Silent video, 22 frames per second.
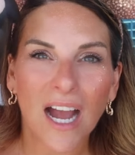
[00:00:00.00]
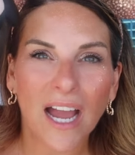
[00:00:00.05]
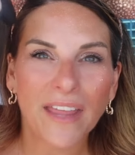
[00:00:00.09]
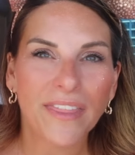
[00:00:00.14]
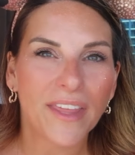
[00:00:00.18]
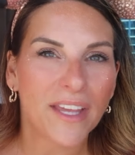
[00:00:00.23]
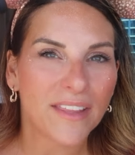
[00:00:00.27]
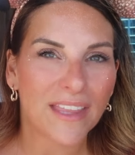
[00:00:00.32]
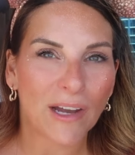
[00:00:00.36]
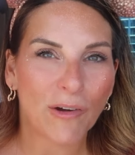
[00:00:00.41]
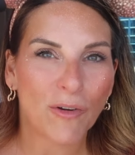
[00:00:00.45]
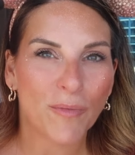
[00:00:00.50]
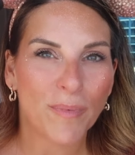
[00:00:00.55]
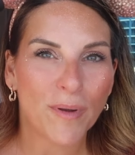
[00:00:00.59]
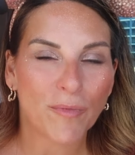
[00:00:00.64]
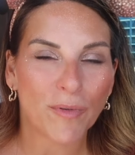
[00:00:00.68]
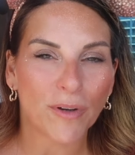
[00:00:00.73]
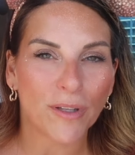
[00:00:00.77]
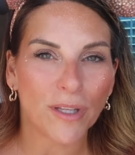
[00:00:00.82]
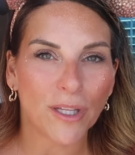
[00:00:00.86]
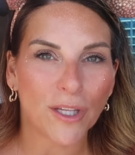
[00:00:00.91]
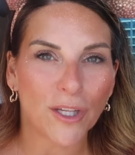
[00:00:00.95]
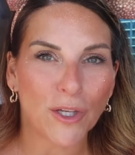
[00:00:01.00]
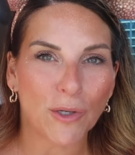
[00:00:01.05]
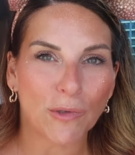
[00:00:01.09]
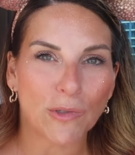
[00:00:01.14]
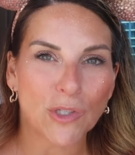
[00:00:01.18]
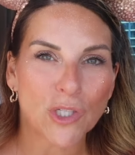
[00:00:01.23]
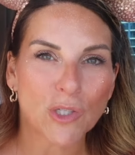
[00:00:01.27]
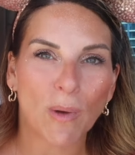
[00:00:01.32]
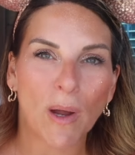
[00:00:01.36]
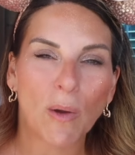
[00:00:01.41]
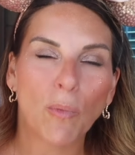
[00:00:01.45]
I think that would be really cute.
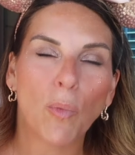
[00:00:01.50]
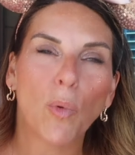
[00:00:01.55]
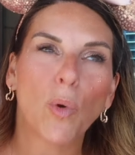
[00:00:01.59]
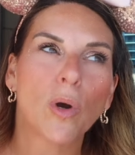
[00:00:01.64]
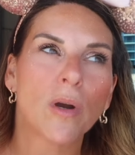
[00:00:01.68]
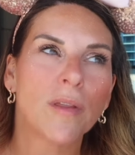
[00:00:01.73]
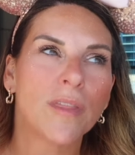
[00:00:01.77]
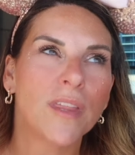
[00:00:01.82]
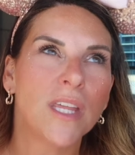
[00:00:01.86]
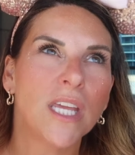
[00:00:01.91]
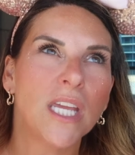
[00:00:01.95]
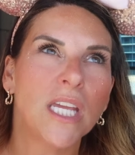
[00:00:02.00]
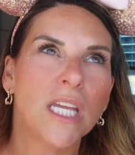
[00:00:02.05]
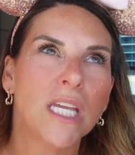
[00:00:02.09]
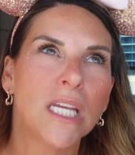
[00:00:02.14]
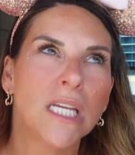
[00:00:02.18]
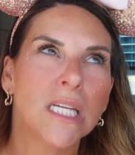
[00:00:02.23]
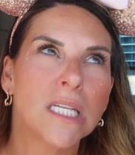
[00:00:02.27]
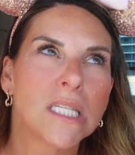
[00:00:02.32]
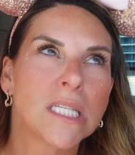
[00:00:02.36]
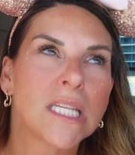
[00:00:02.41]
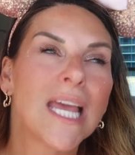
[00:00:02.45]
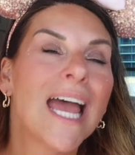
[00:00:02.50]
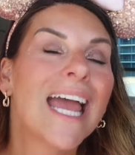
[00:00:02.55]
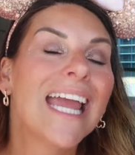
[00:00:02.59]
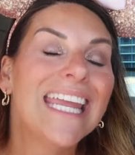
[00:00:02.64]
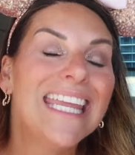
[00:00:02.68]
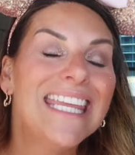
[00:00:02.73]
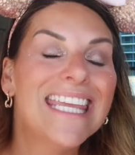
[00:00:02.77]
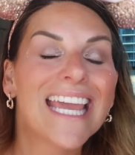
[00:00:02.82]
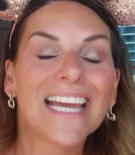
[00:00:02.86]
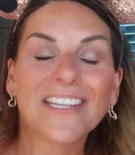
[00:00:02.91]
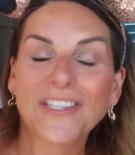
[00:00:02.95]
So I wore these
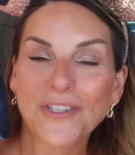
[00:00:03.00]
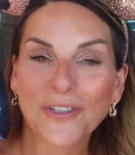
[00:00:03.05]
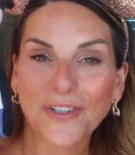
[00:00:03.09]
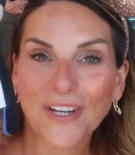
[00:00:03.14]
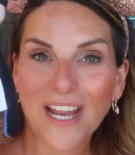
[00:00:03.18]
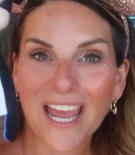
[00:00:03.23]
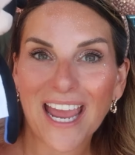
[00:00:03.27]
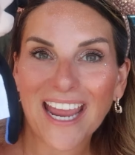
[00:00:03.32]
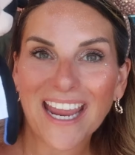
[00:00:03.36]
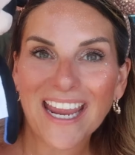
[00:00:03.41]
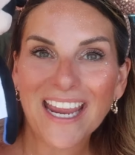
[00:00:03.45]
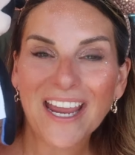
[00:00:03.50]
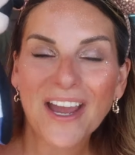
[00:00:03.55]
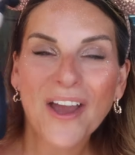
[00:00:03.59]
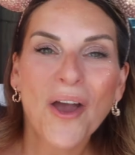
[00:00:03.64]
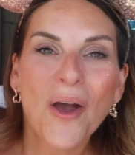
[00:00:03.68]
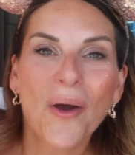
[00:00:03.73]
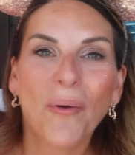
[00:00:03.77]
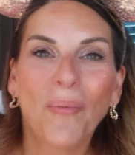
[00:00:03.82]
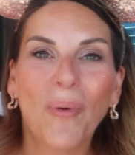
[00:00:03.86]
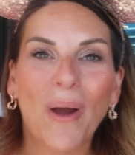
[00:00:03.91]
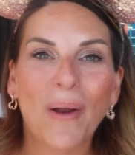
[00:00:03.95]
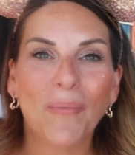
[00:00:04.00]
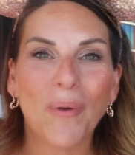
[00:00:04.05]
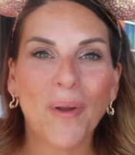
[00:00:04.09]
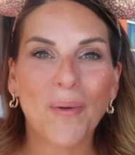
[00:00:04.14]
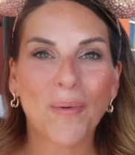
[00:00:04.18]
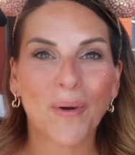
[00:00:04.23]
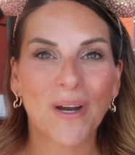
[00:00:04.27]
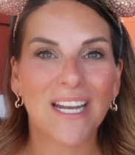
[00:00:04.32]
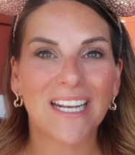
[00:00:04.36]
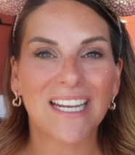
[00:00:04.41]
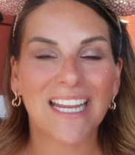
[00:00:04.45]
yesterday yesterday when we
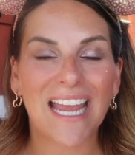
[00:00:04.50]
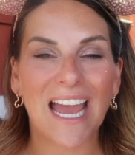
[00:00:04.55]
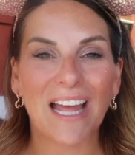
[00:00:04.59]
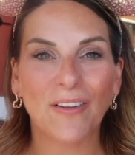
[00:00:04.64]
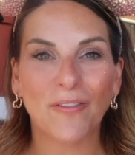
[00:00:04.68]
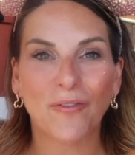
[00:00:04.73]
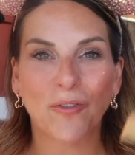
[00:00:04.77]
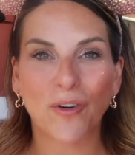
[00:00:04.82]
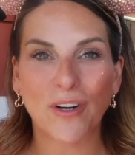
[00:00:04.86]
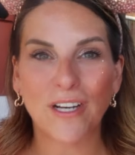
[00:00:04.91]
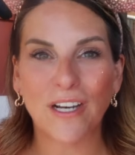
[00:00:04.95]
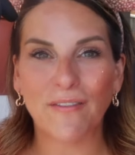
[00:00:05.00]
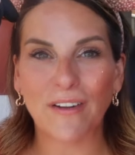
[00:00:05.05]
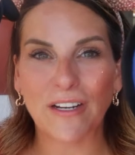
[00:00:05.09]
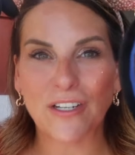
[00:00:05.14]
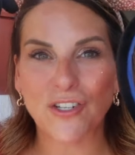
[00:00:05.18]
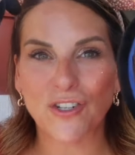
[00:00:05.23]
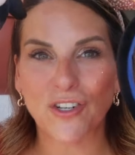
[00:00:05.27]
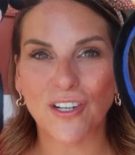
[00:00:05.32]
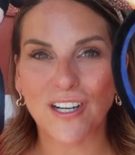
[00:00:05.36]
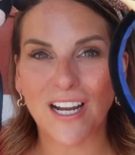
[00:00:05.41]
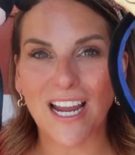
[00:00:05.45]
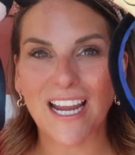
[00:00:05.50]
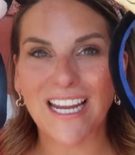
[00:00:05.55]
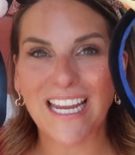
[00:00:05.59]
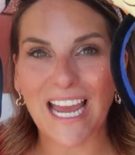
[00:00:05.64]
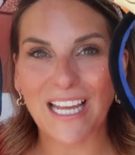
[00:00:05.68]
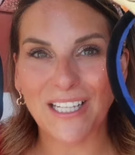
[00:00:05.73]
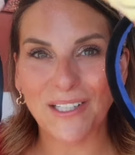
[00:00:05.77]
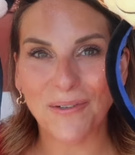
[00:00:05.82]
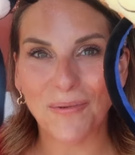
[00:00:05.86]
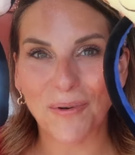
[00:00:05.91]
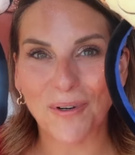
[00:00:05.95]
were in California Adventure and
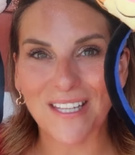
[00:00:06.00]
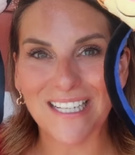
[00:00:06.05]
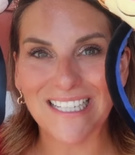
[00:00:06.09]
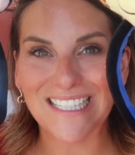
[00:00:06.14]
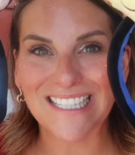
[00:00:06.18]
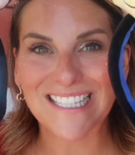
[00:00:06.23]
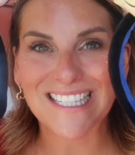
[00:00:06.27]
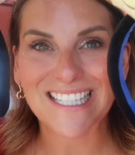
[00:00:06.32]
Callie wore these.